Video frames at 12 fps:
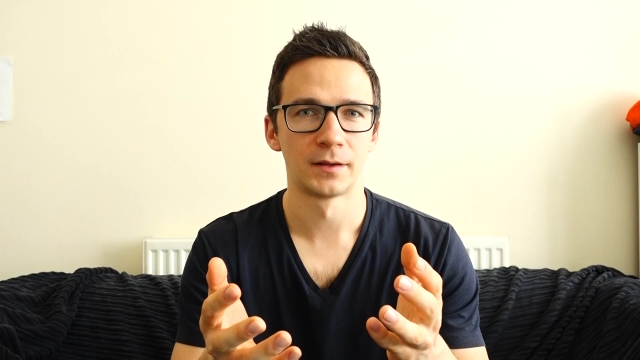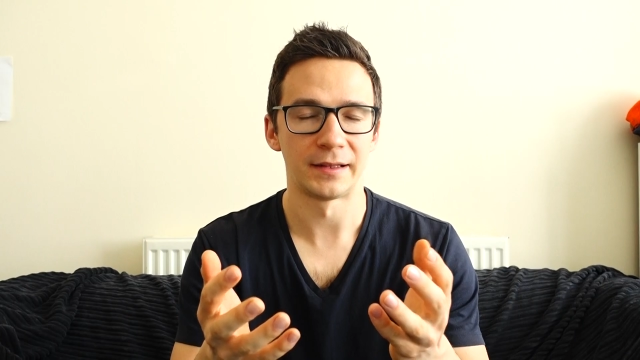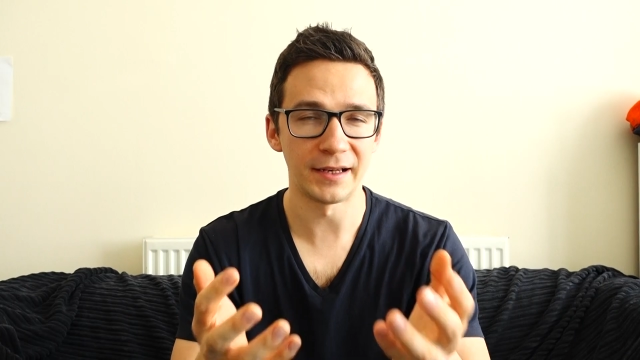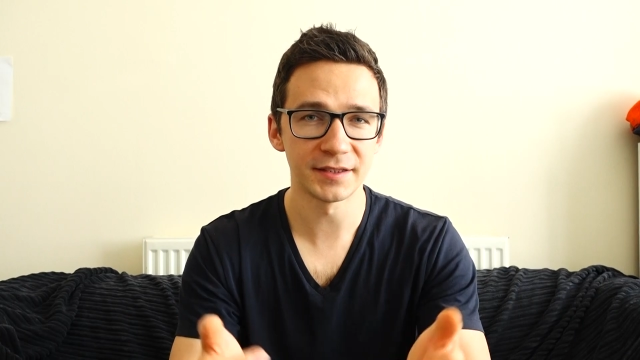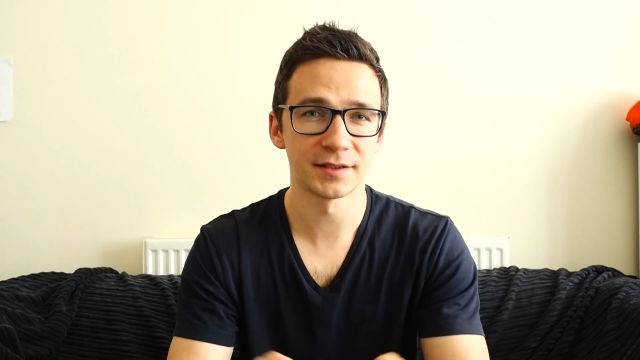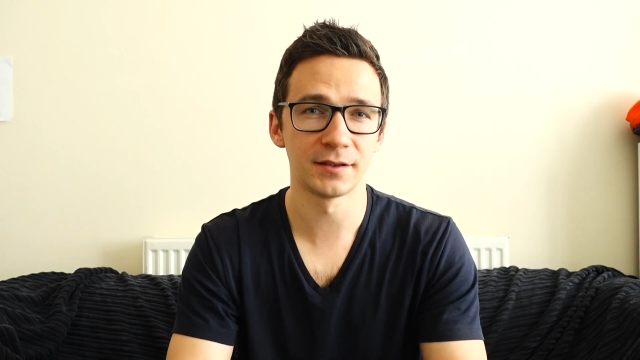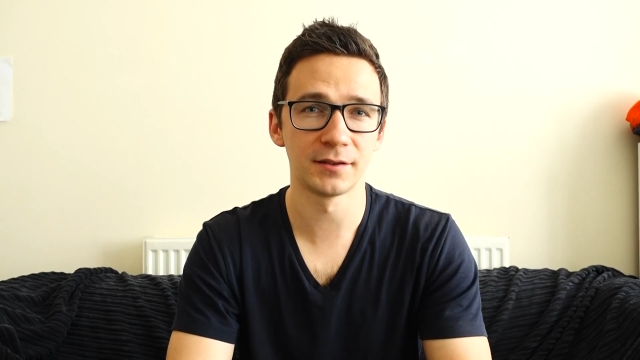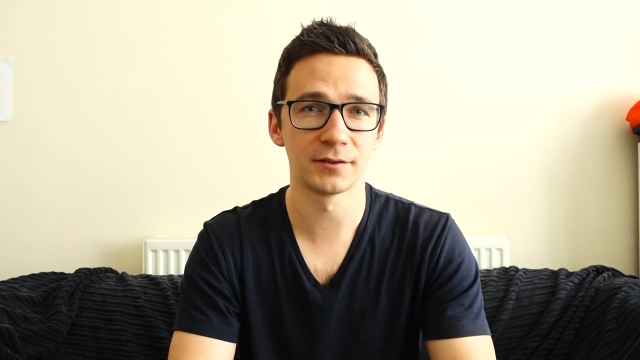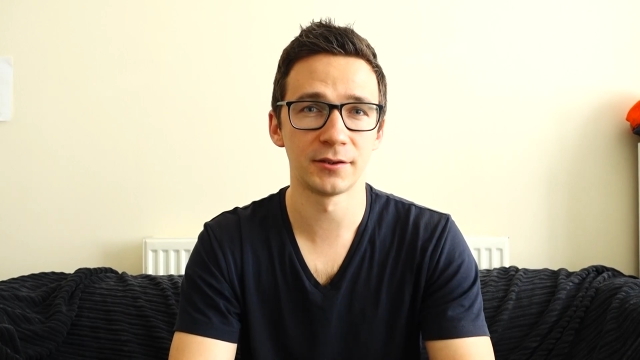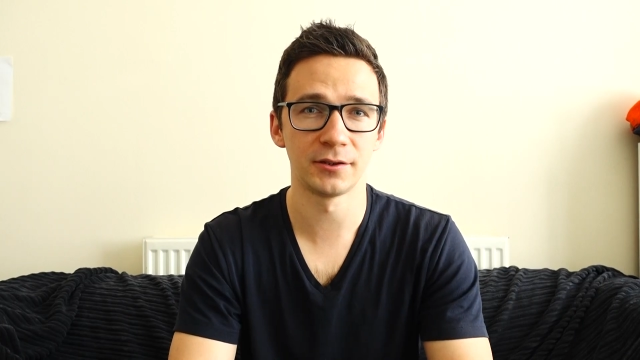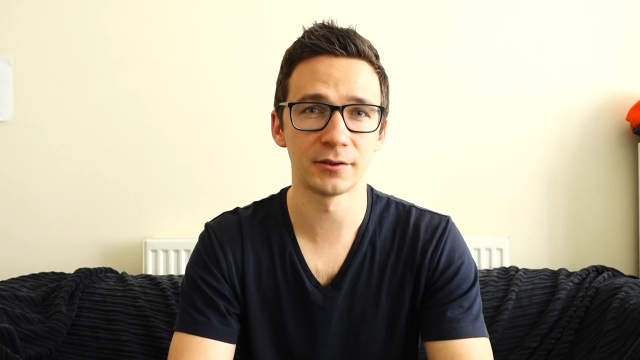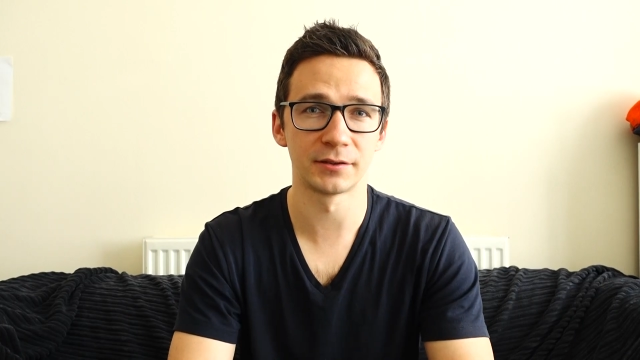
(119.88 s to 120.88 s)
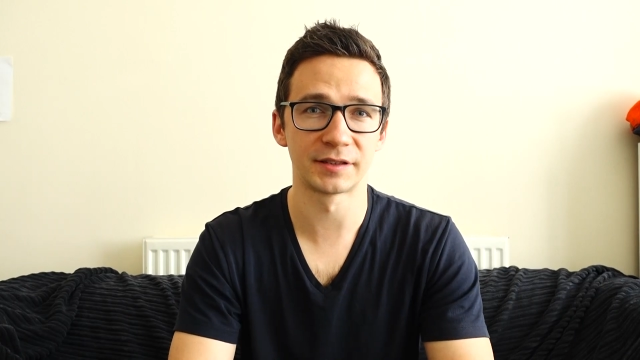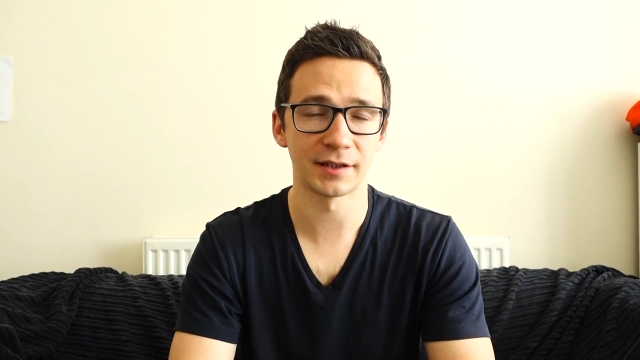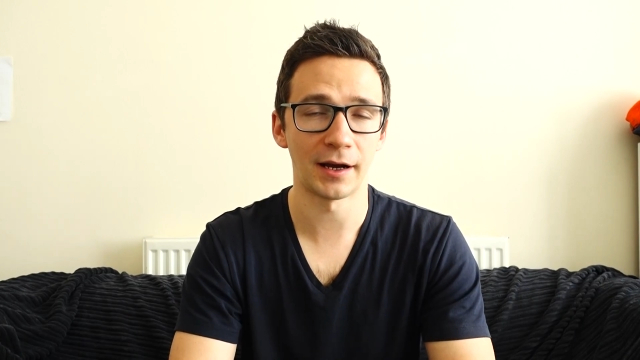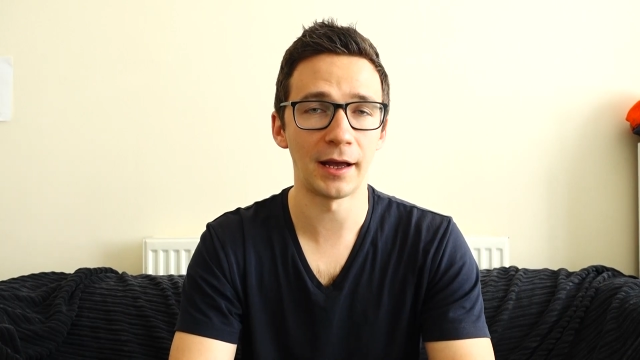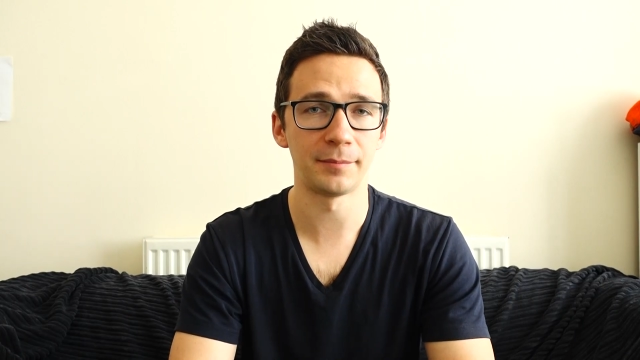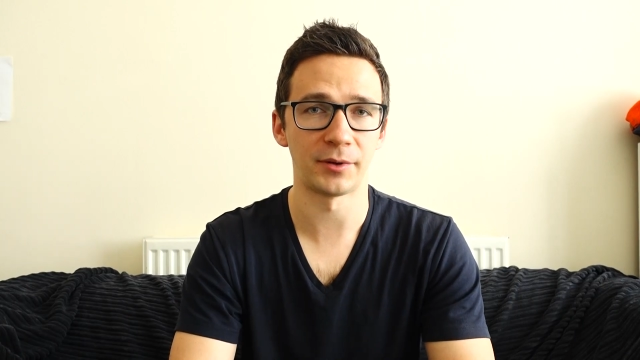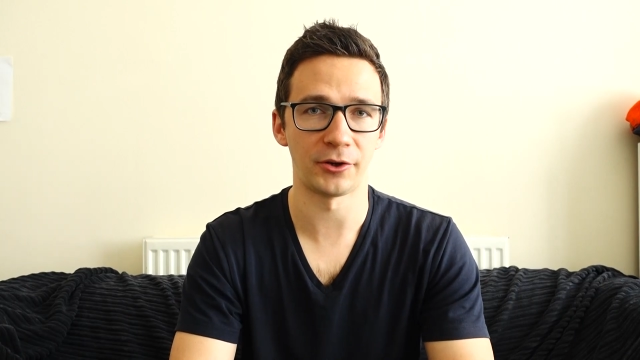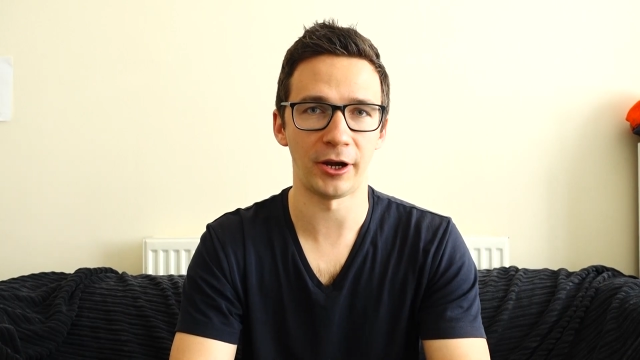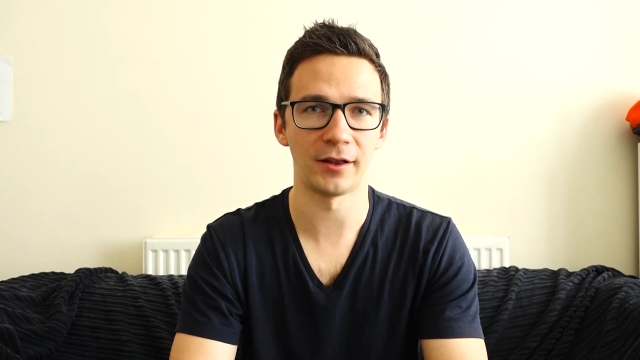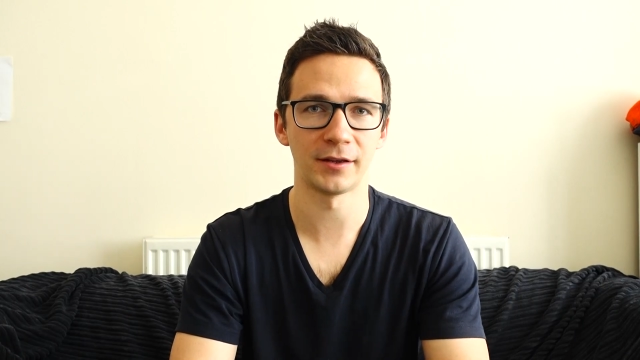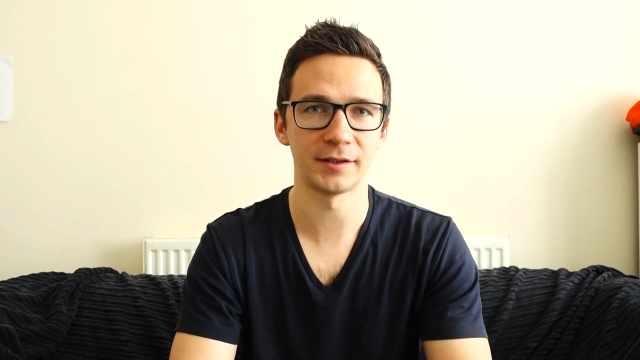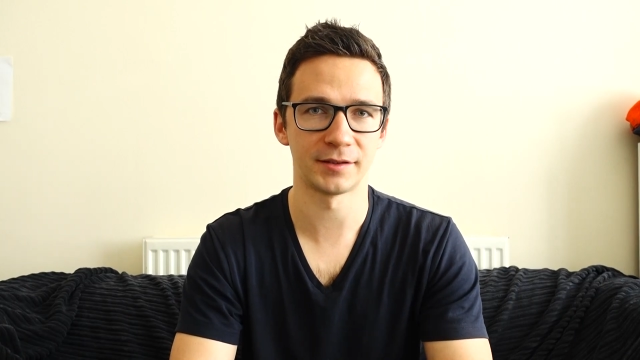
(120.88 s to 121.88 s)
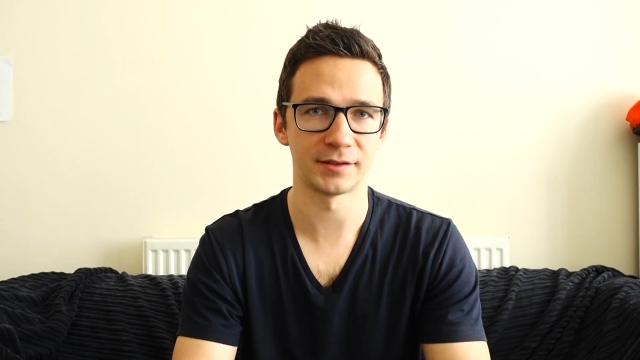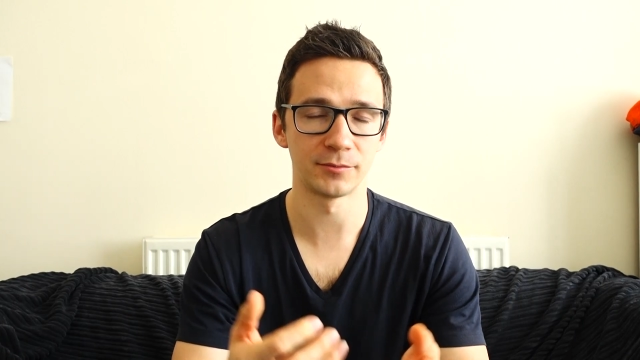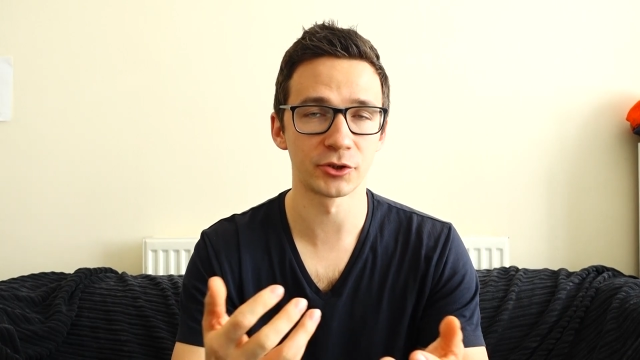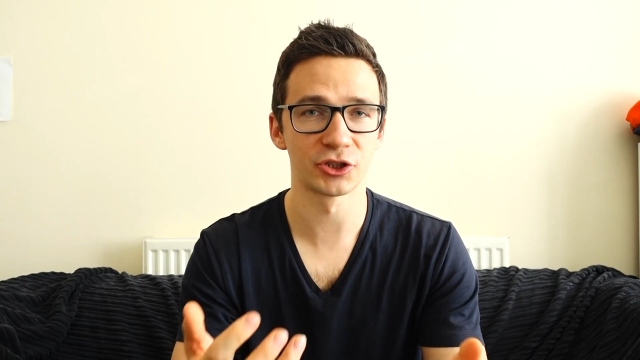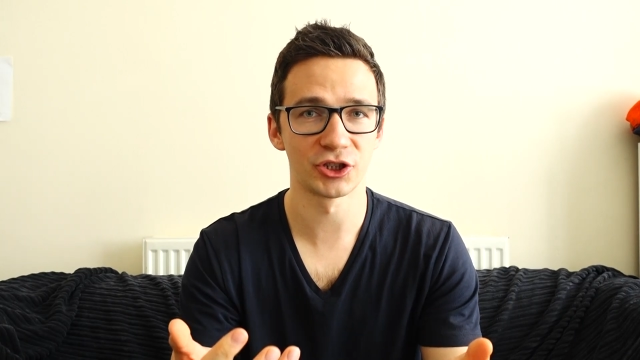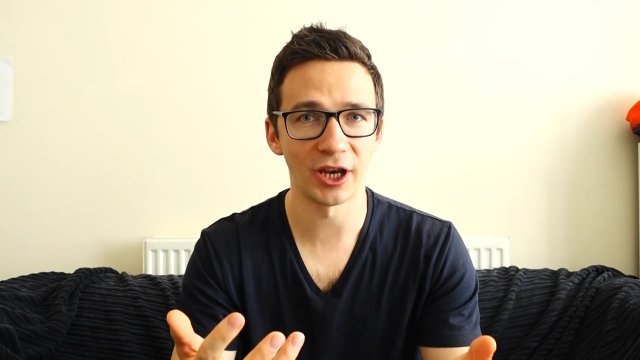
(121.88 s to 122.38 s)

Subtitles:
Listening to you on Skype, I realized that the most